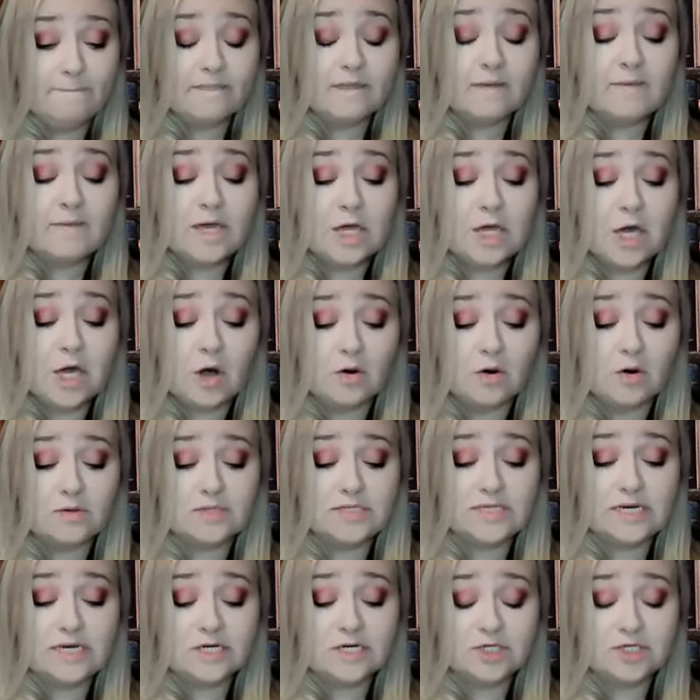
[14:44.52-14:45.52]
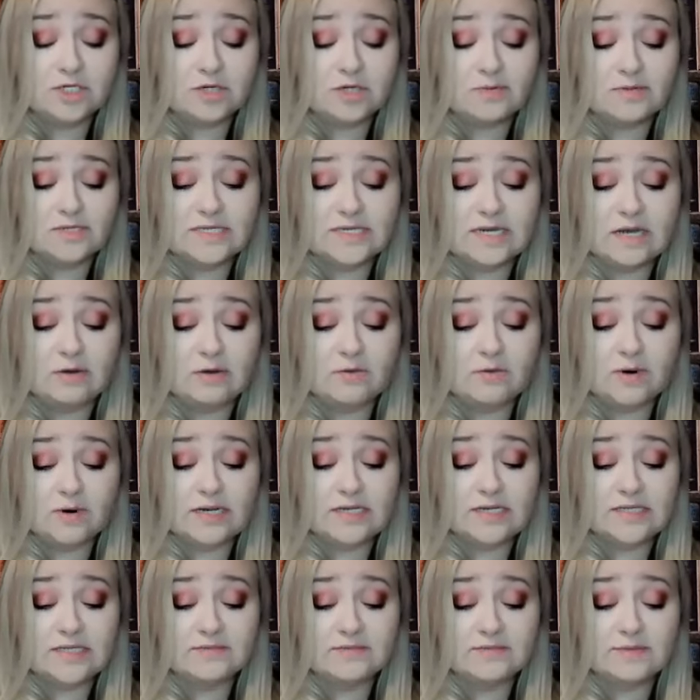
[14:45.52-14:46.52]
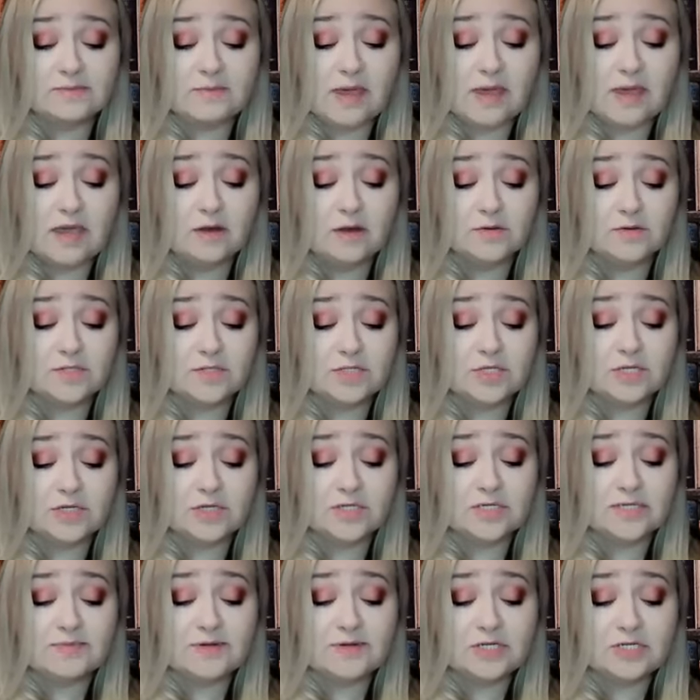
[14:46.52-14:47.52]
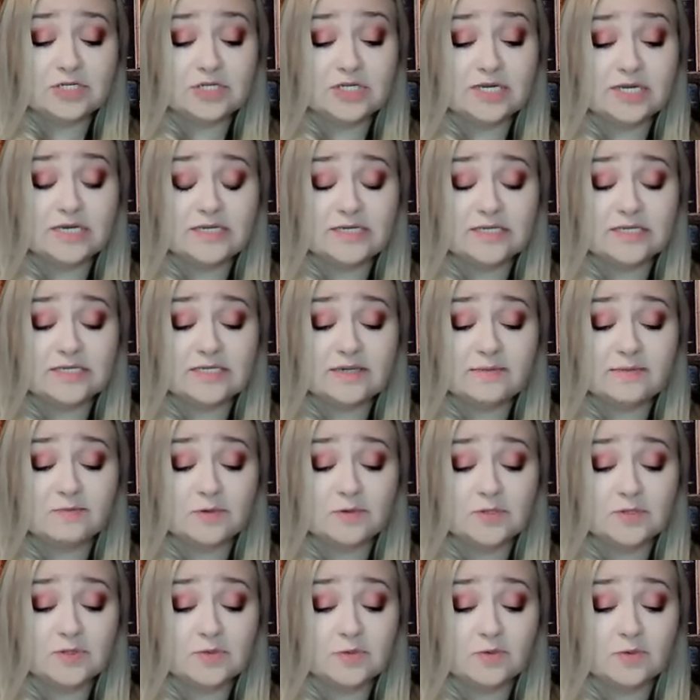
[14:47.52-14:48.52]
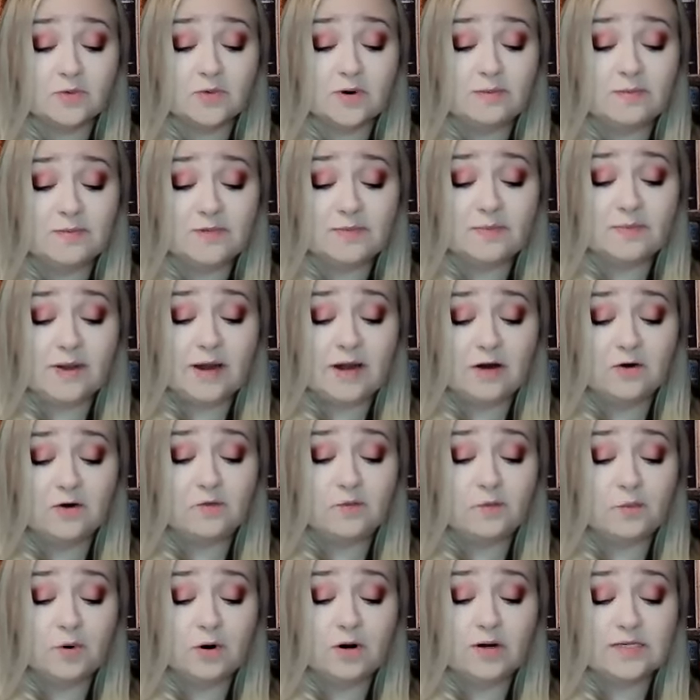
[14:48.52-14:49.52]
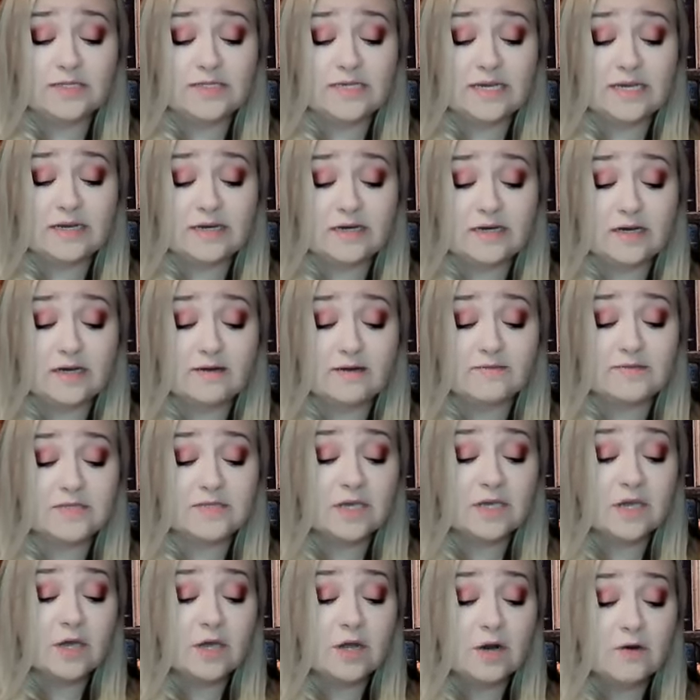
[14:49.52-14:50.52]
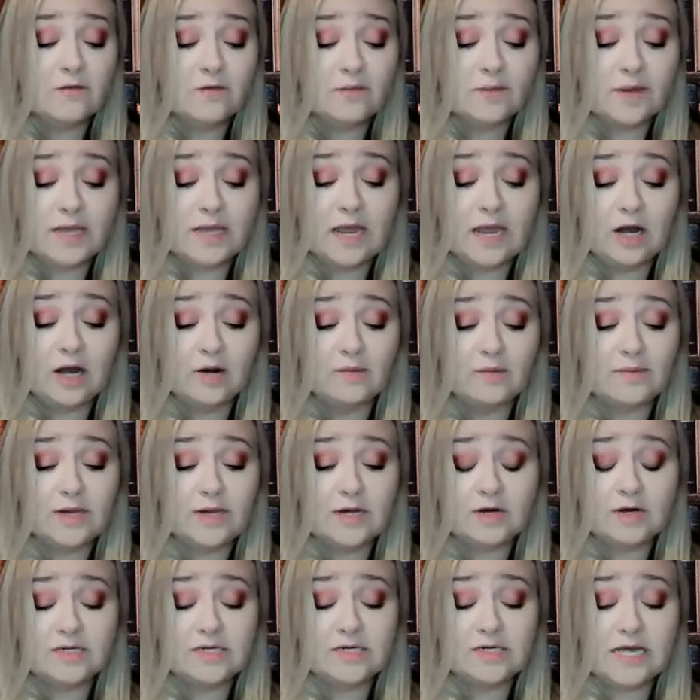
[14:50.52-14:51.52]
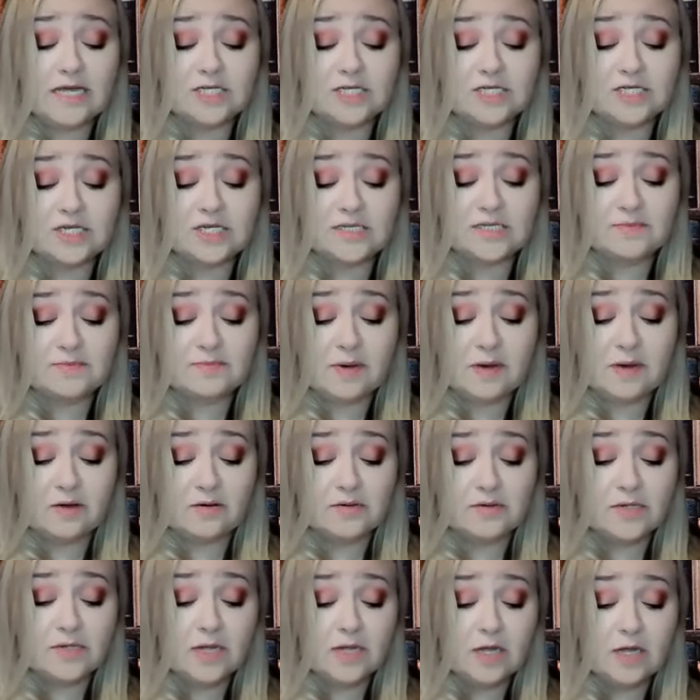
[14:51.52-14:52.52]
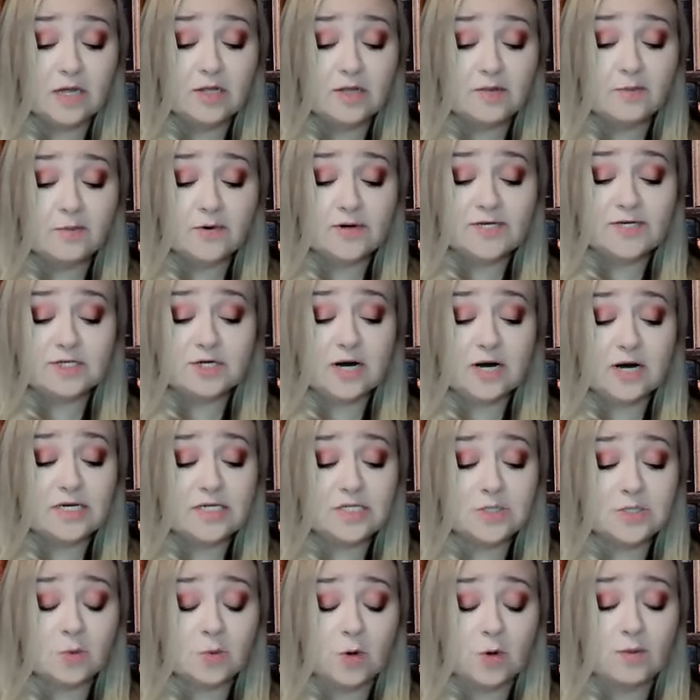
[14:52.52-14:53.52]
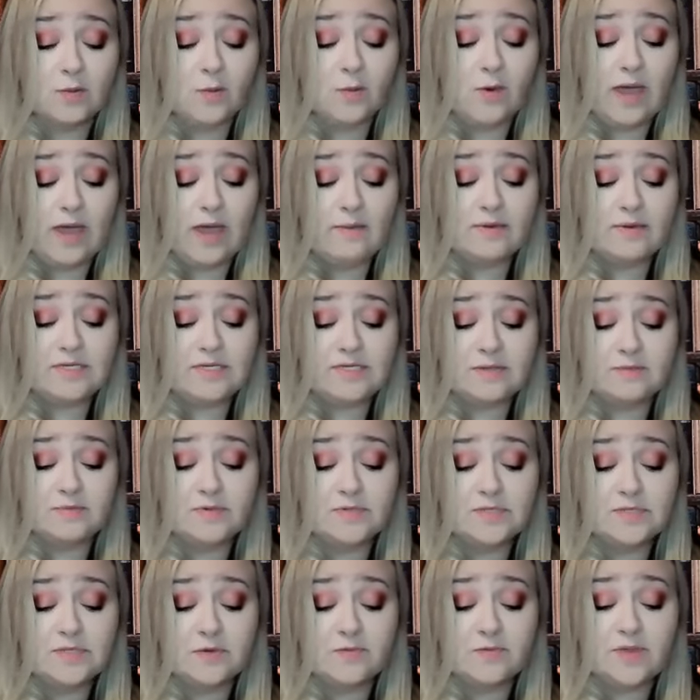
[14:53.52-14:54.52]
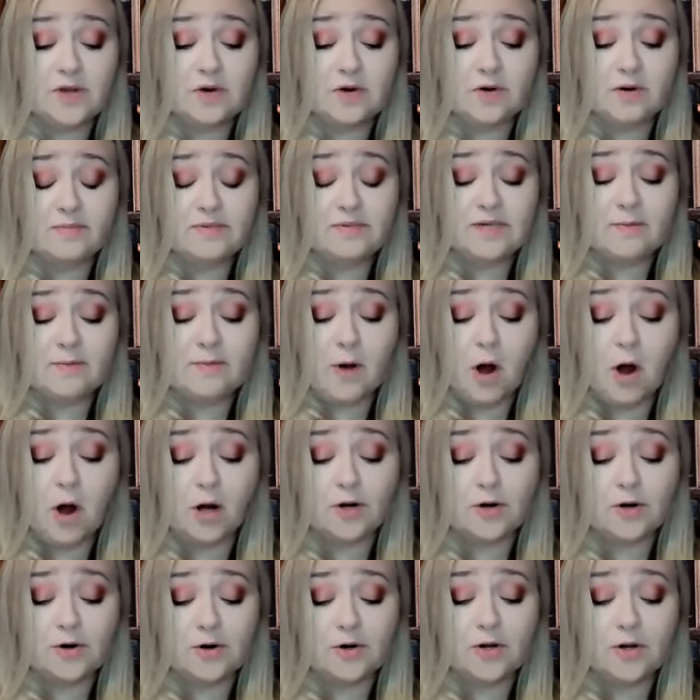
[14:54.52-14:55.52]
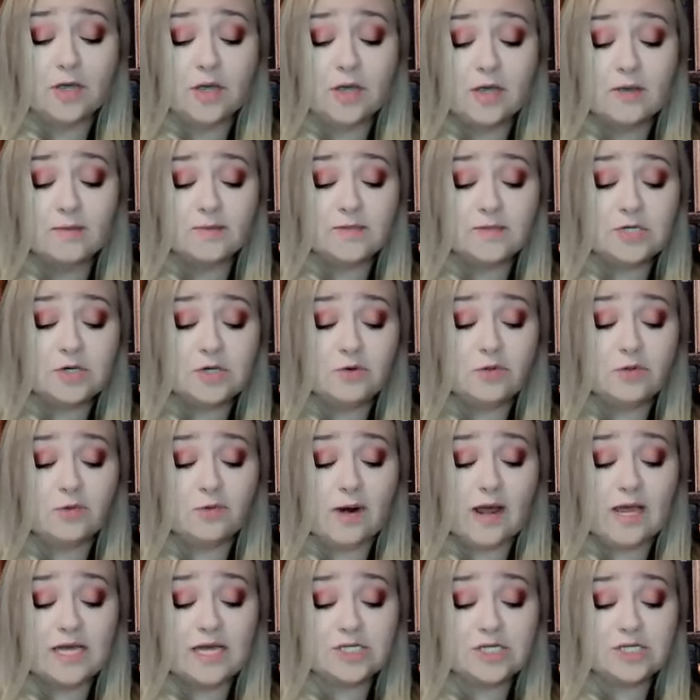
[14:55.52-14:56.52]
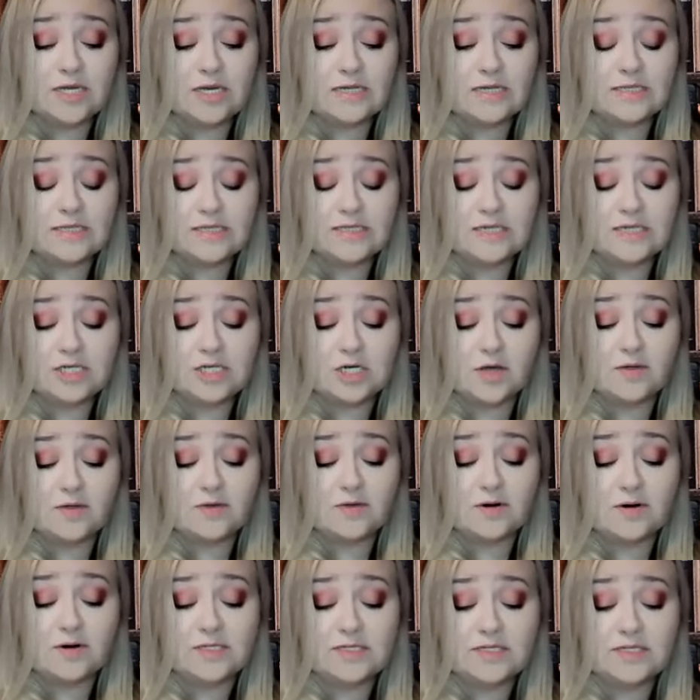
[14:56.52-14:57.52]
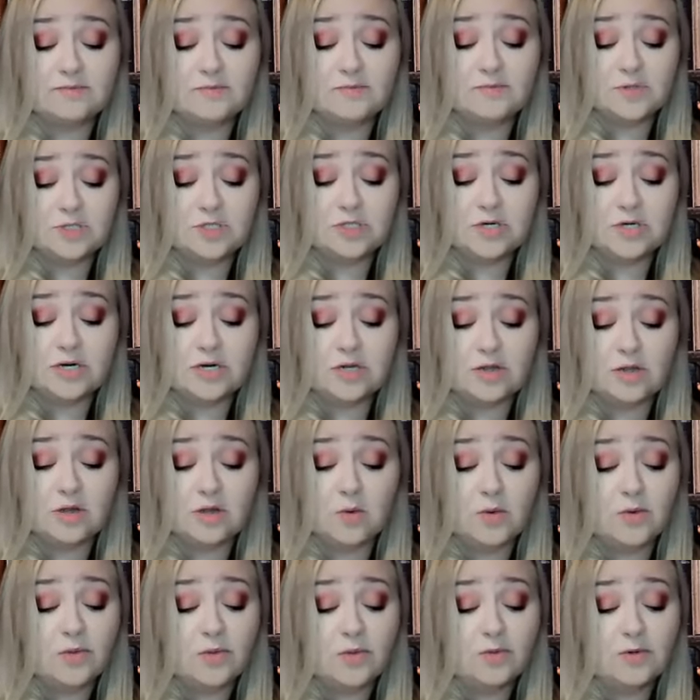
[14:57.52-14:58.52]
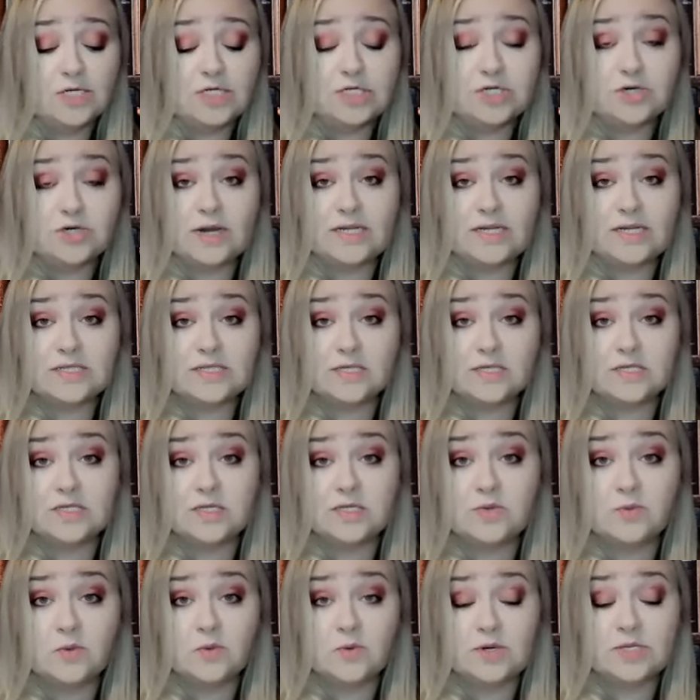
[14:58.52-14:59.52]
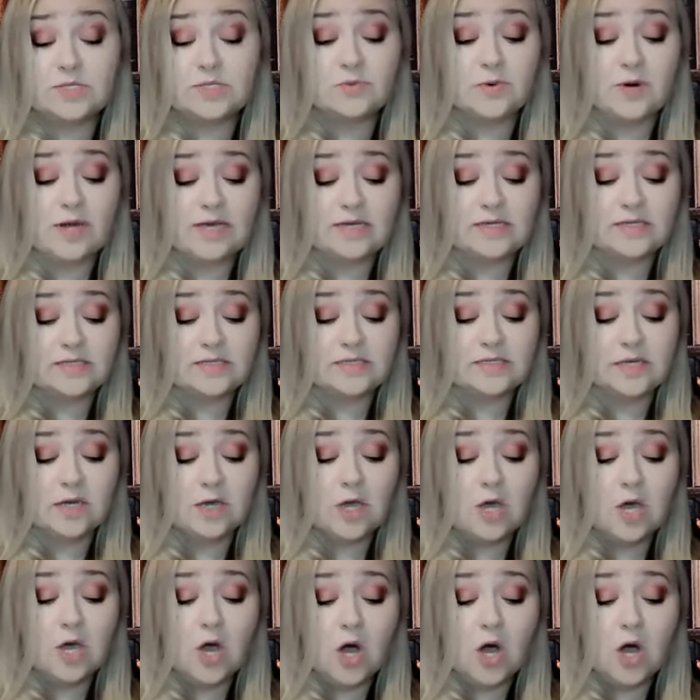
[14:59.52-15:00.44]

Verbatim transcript: Let me go. Tears dribbled down Ransom's pale, dirt smeared cheeks as Dimples ripped a pair of bronze handcuffs from a carabiner attached to his belt. The boy tried to squirm away, but Dimples only gripped him harder. The two thrashed against each other as Dimples tried to lower the restraints onto the boy's wrist.